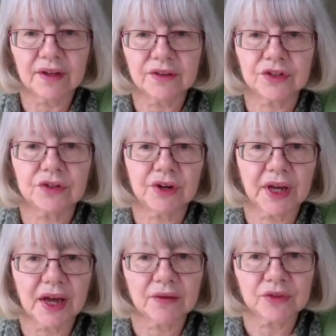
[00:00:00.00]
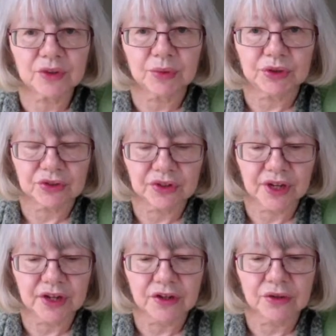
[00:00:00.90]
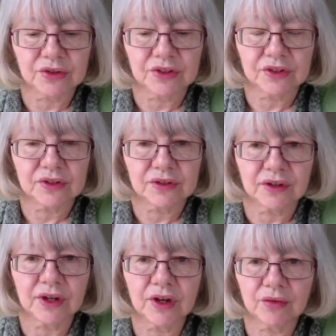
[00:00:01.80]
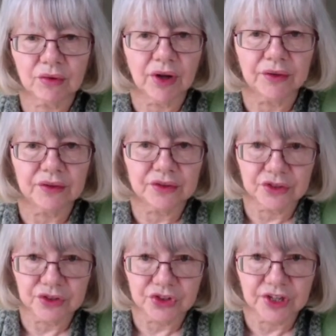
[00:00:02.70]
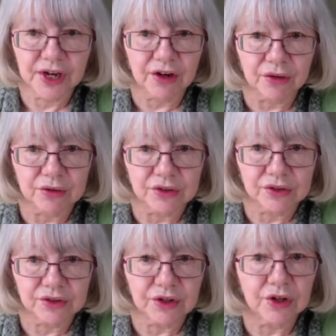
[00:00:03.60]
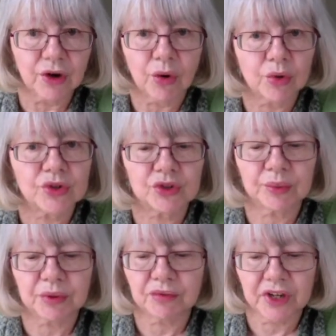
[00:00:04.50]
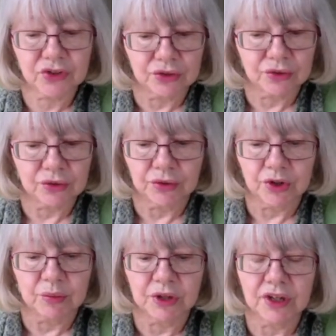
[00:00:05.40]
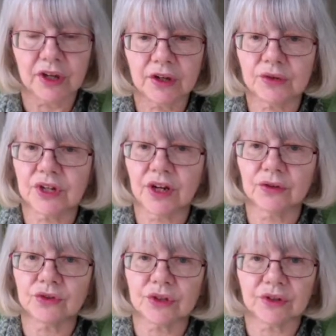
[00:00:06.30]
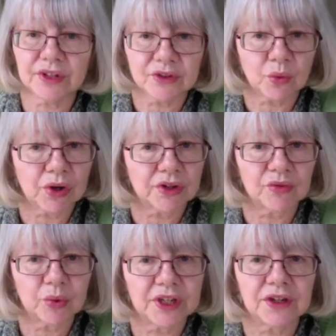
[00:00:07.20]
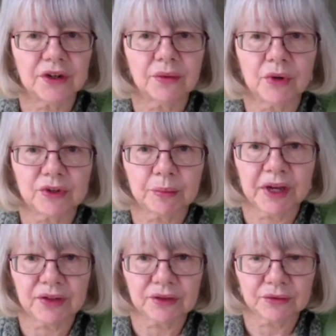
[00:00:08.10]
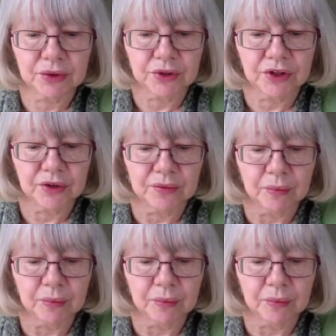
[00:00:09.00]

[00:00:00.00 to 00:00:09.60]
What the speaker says: that are accountable to their users, rather than to shareholders or to a professional group whose culture is one of "we know what's best for you."